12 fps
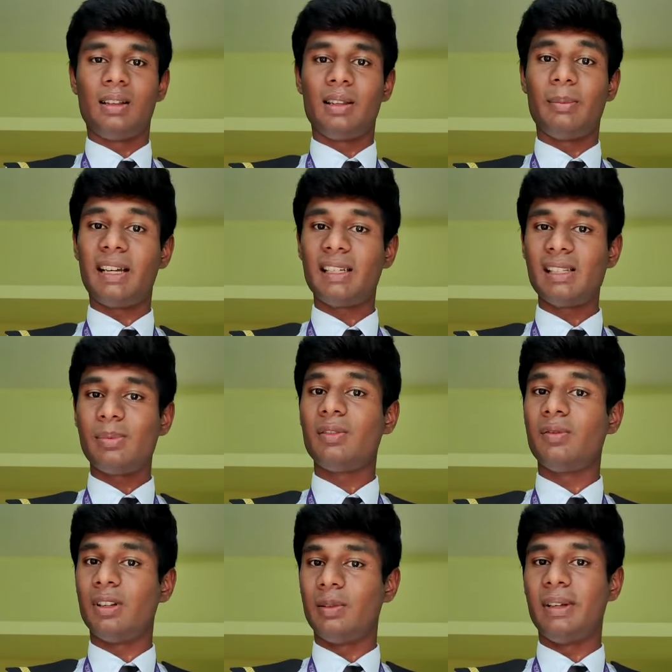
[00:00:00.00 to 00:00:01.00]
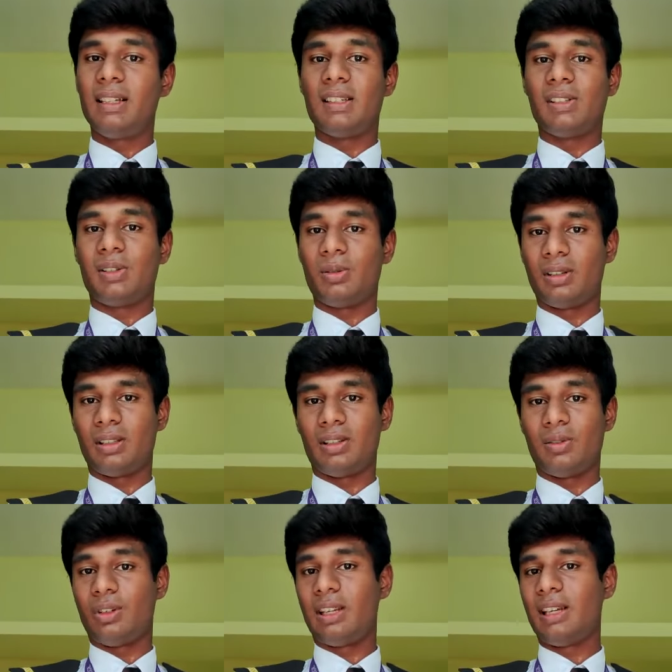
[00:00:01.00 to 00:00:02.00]
The management will make the students
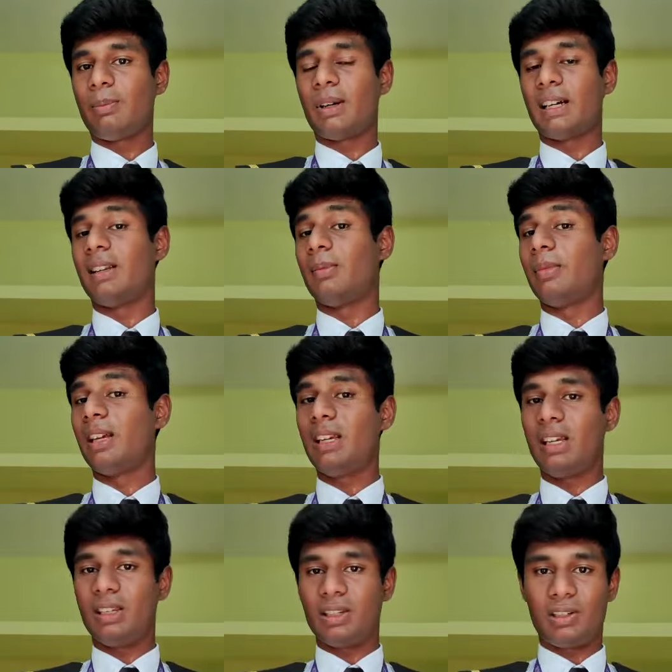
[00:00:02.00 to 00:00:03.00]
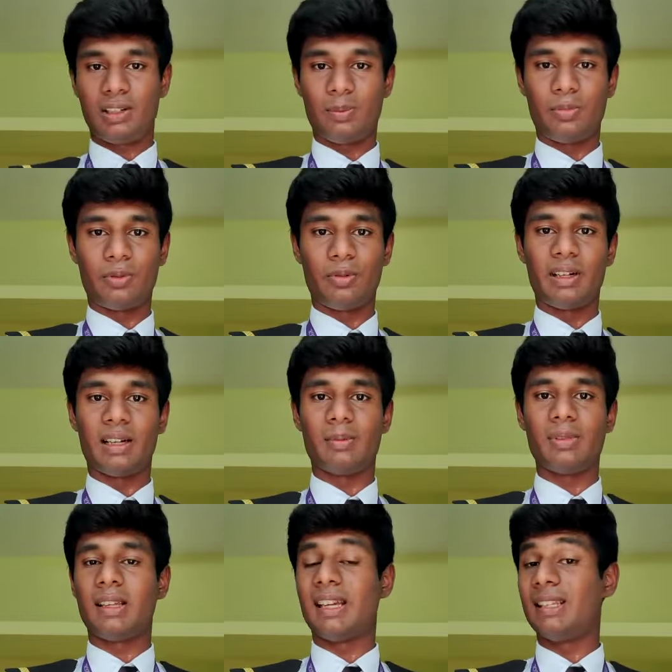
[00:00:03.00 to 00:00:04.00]
to take part in many internship
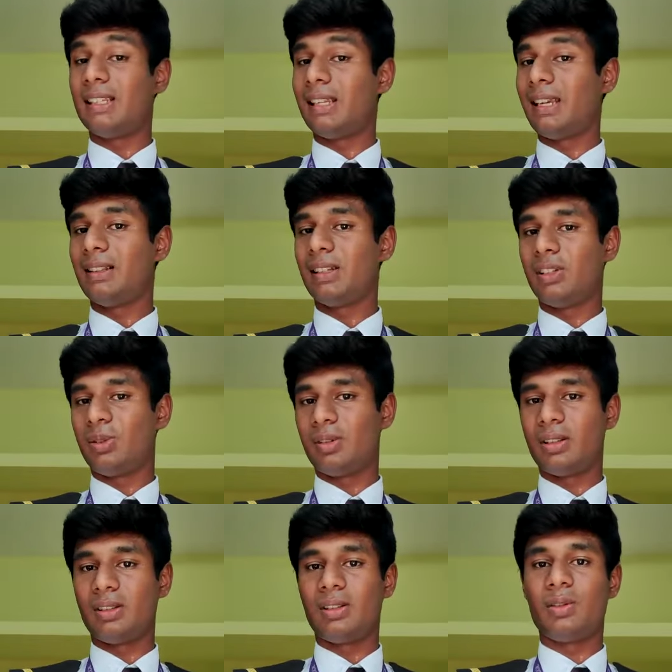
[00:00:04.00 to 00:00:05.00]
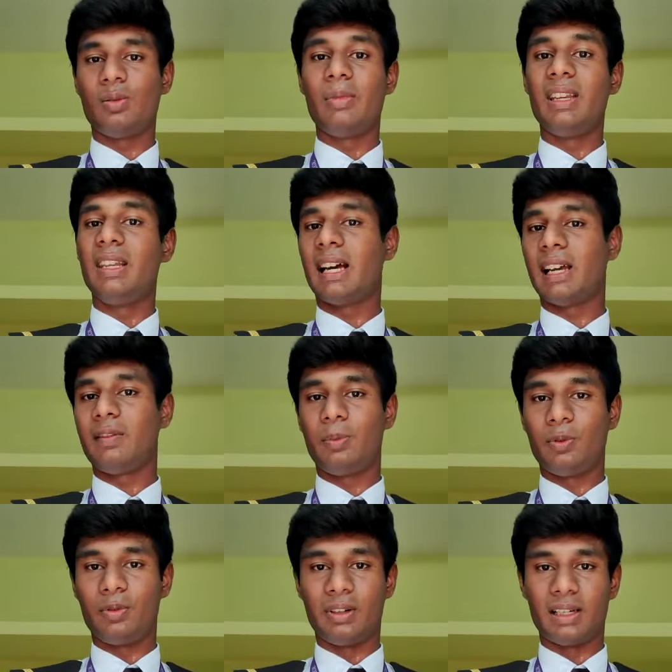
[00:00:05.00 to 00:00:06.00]
programs and take the students to many IB
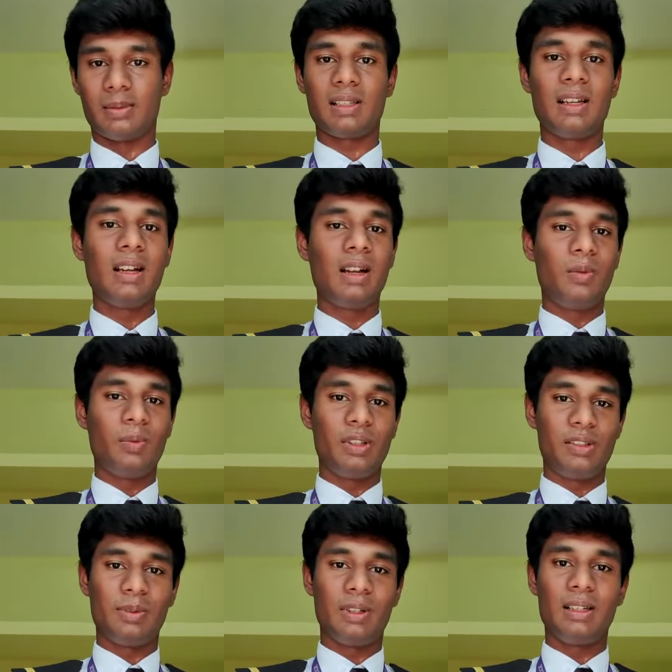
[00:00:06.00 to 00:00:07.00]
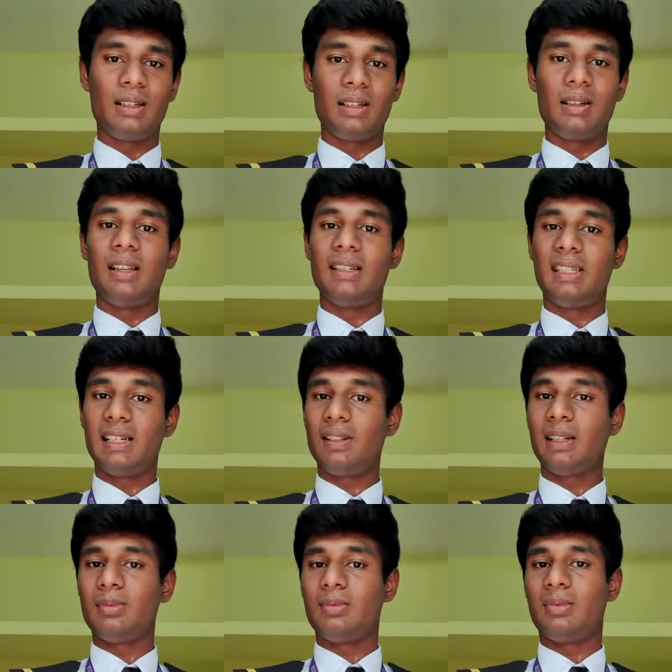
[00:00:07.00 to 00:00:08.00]
programs, which will
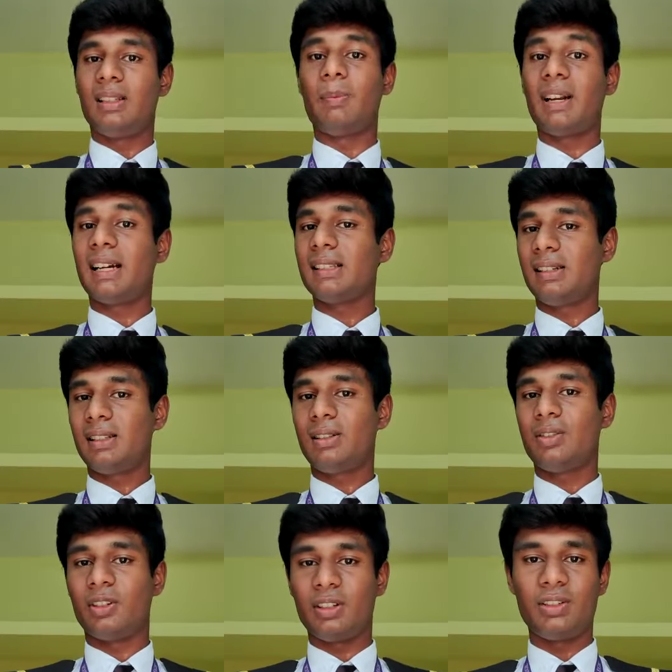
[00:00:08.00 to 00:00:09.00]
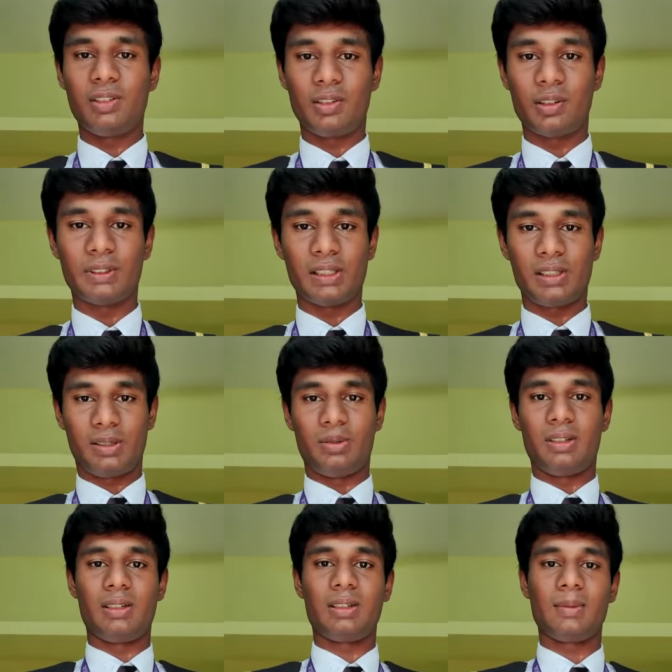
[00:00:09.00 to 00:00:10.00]
develop the practical knowledge of the
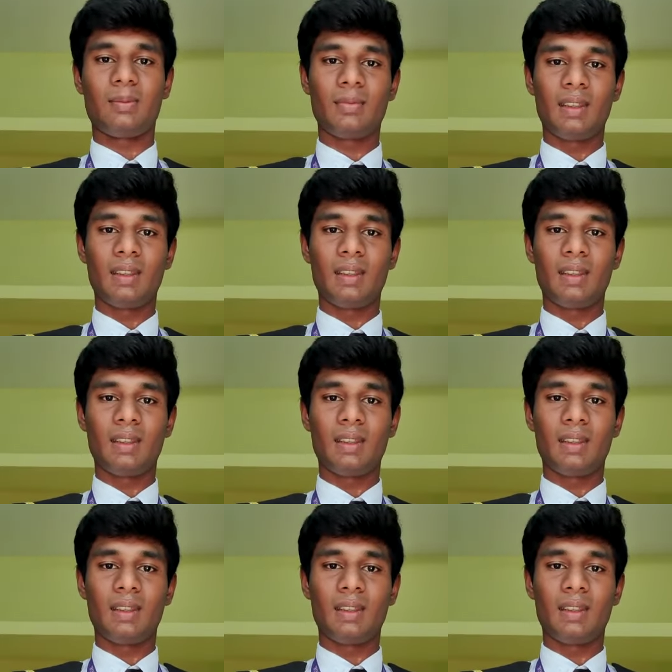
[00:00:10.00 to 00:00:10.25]
student.